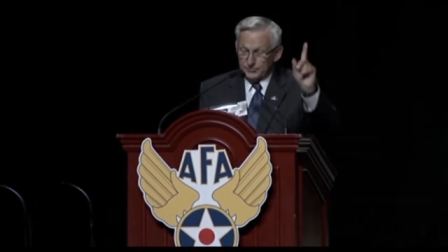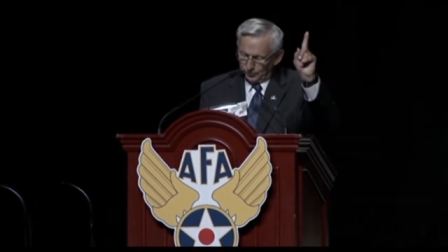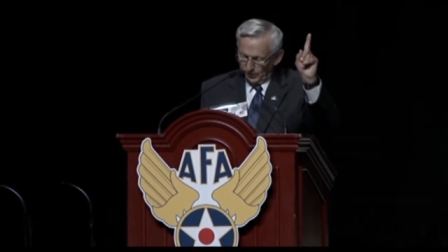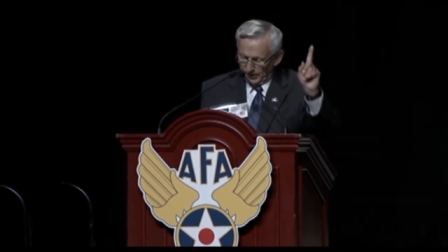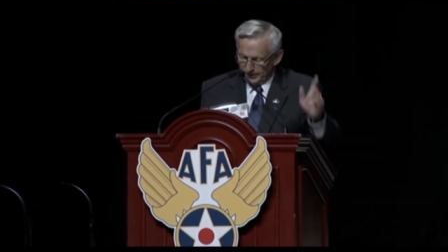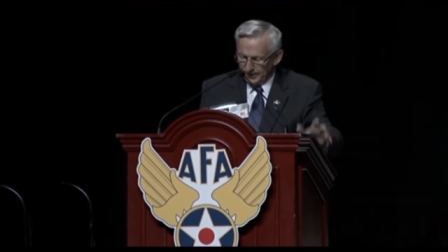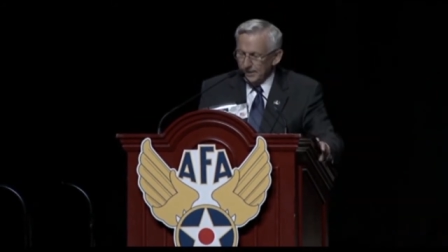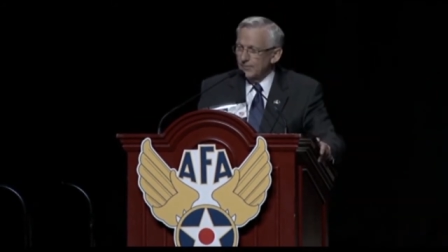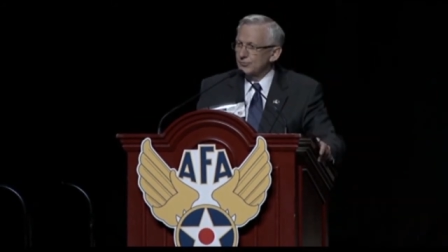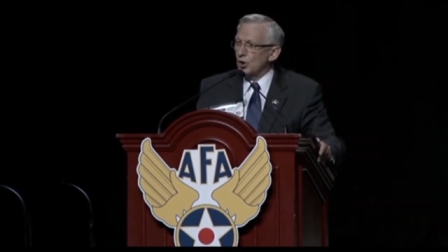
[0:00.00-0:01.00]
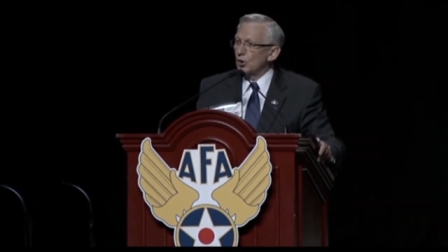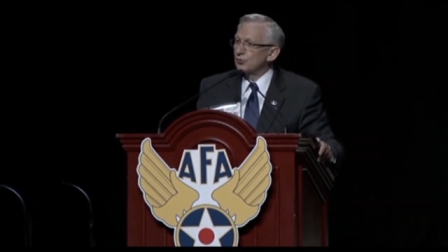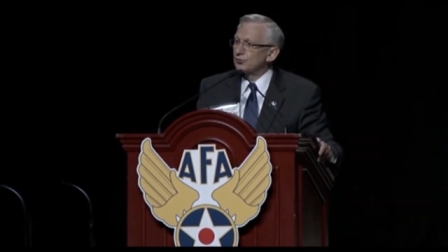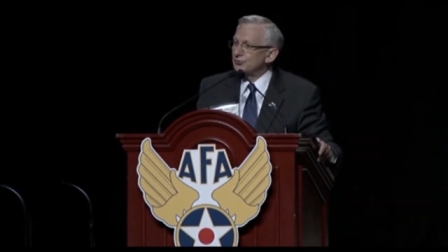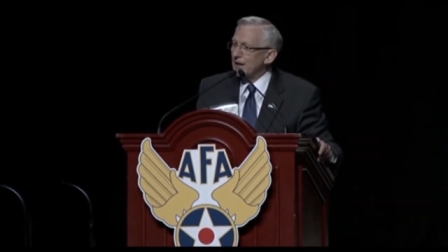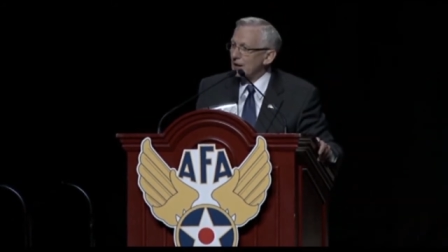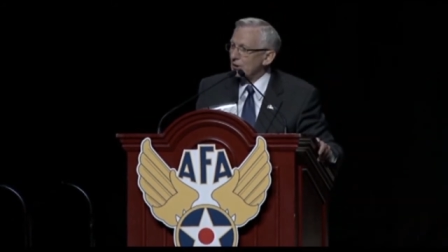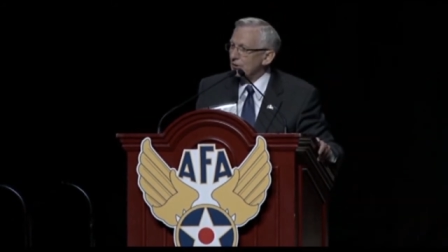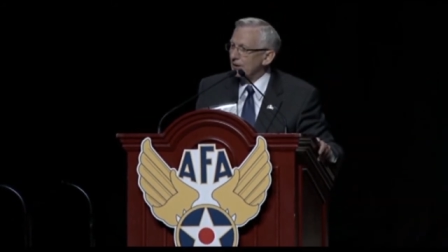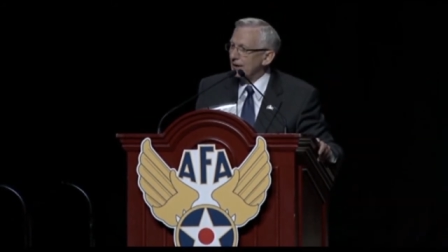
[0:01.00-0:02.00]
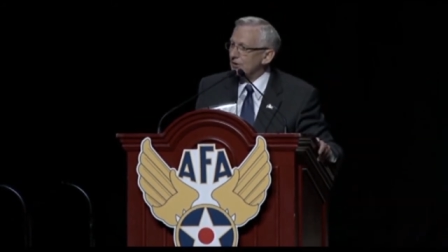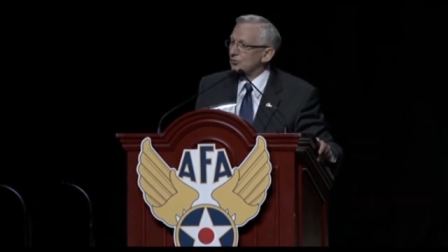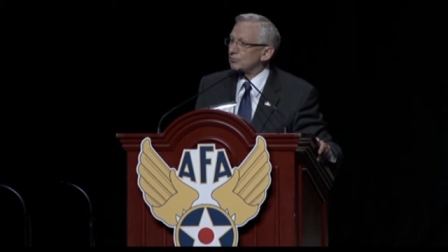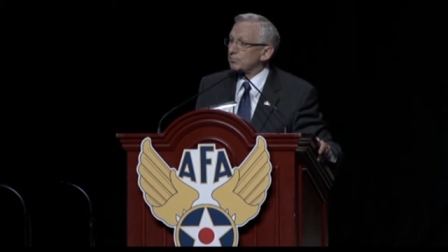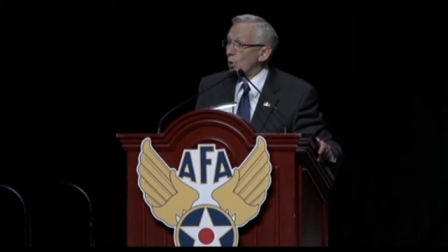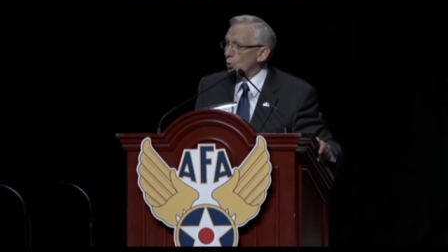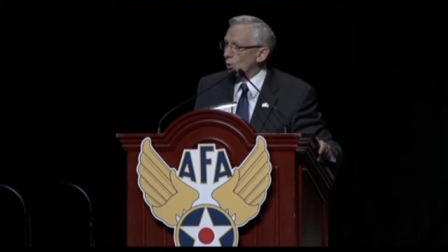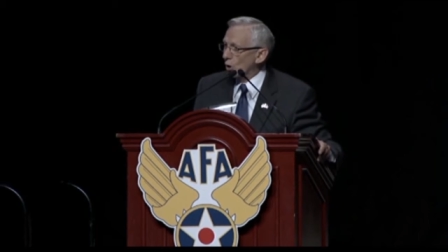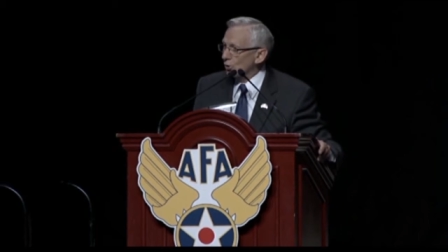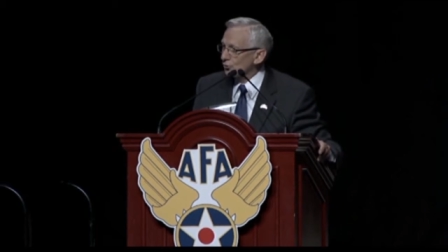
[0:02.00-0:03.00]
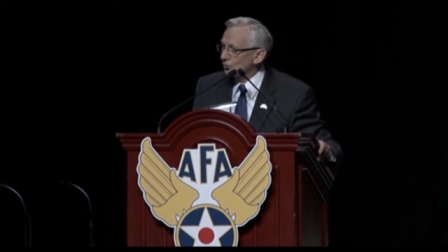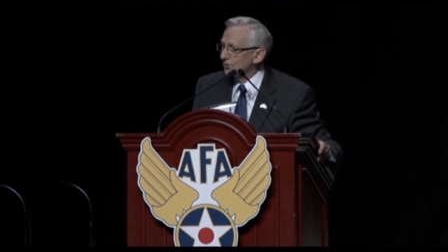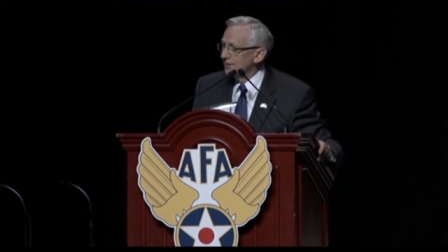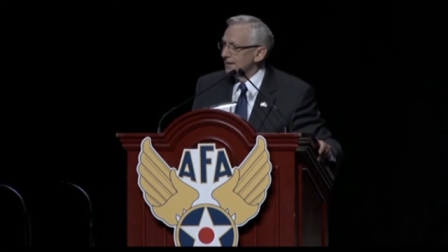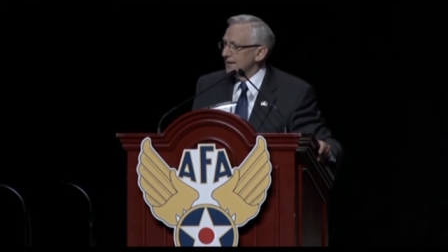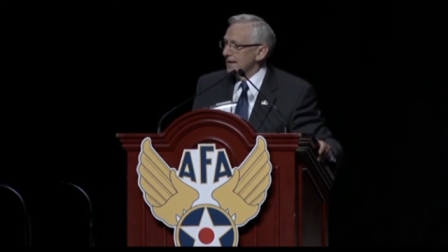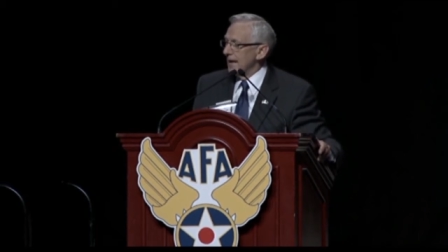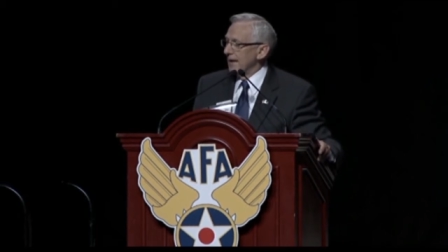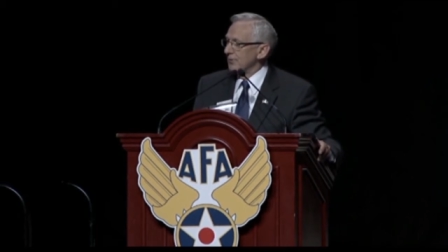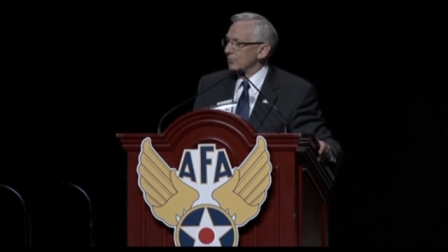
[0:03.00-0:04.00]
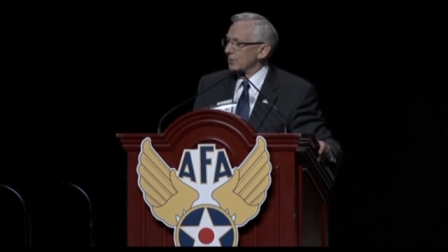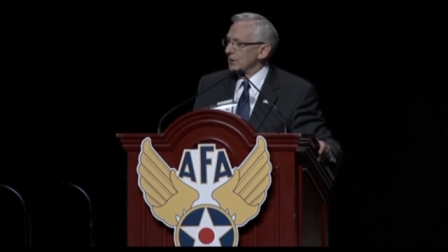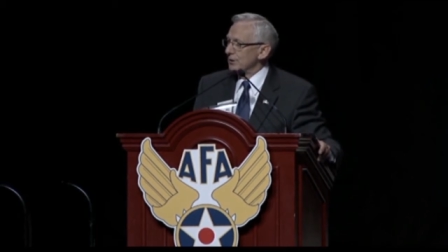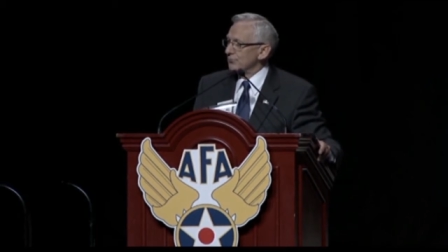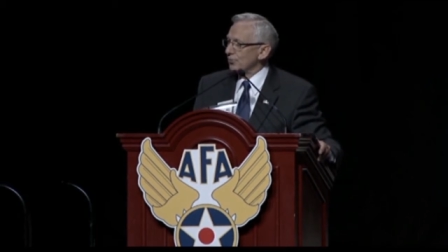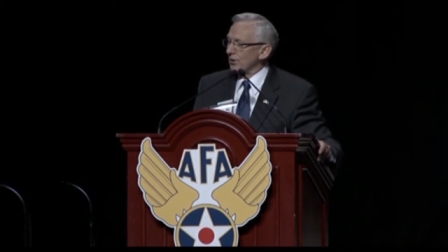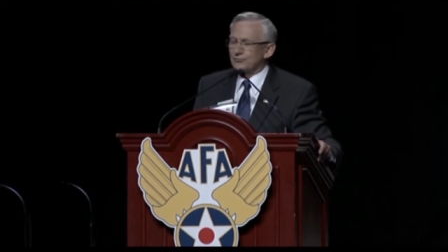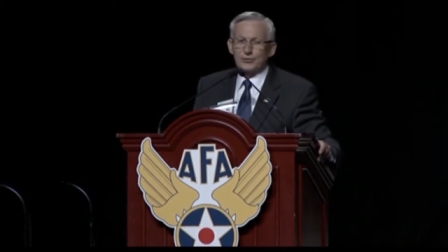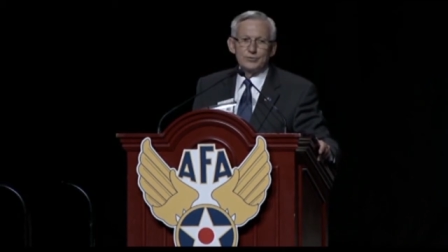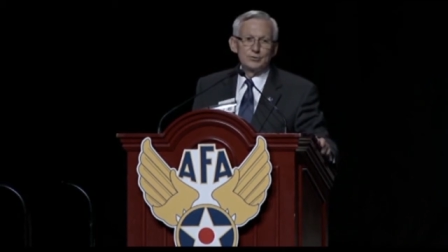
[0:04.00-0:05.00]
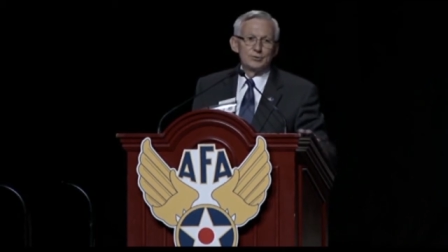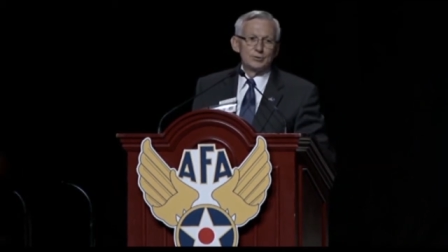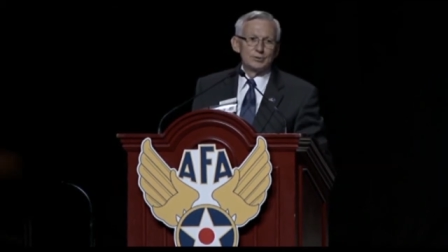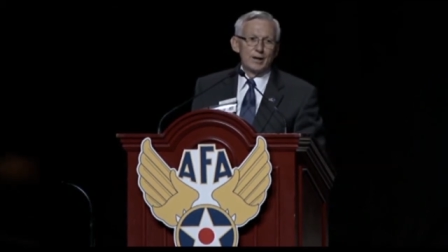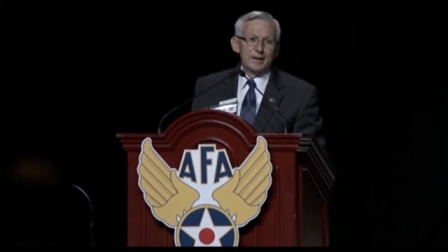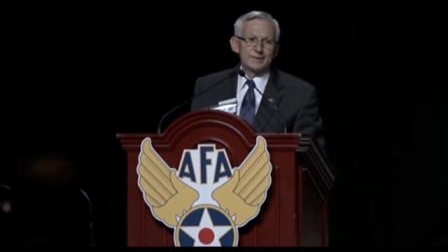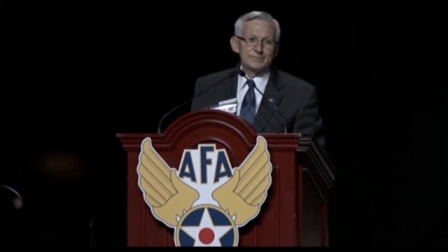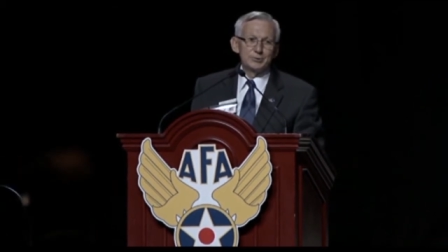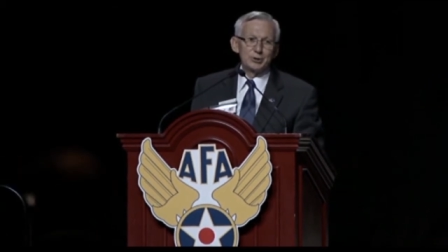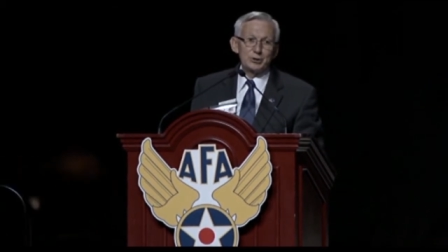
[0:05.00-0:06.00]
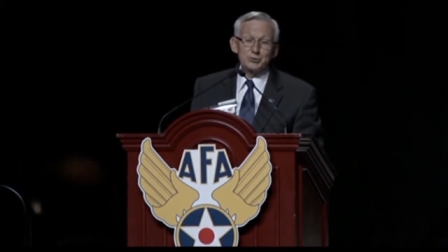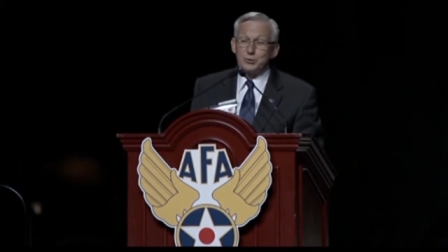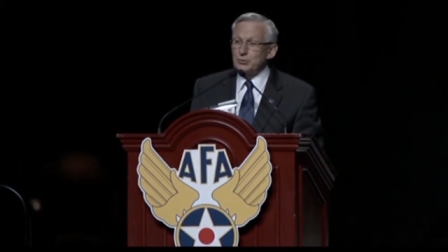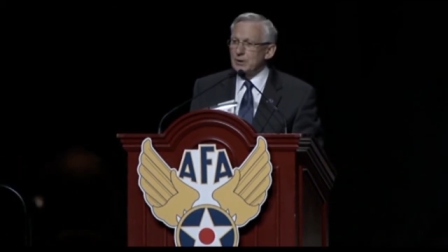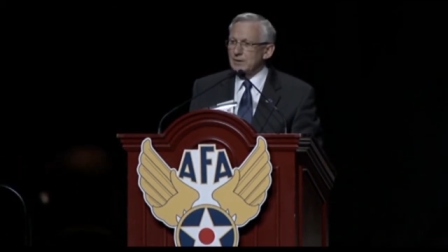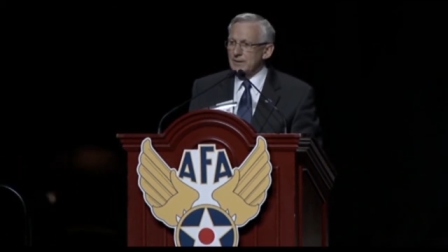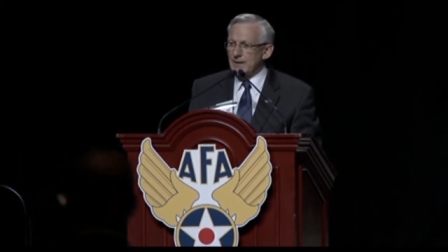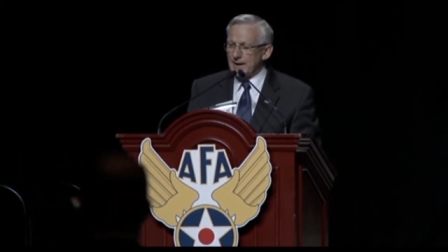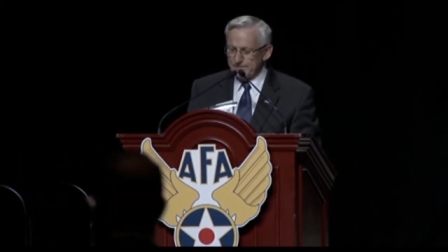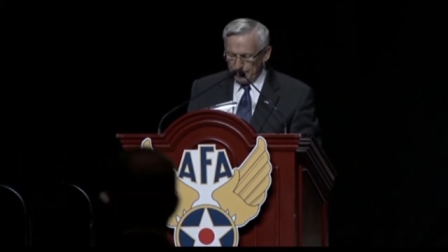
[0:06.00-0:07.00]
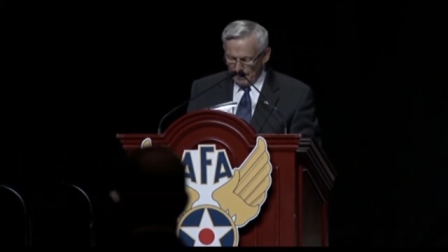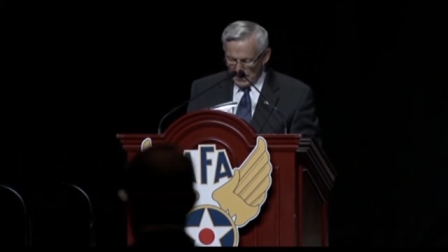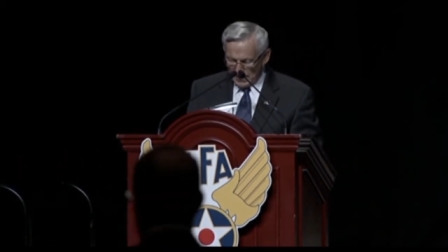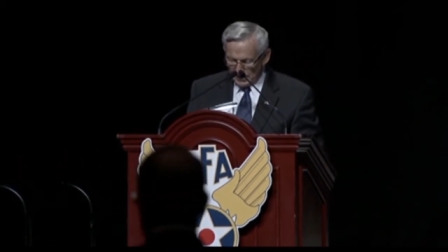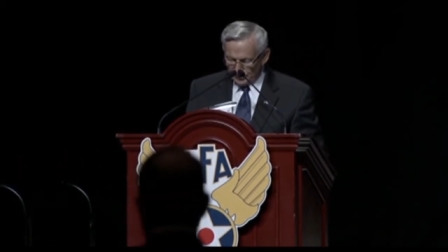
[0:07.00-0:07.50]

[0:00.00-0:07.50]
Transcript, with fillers: that's what it, it's called Stellar Explorers. And we trust that you'll, uh, you'll get tuned into that.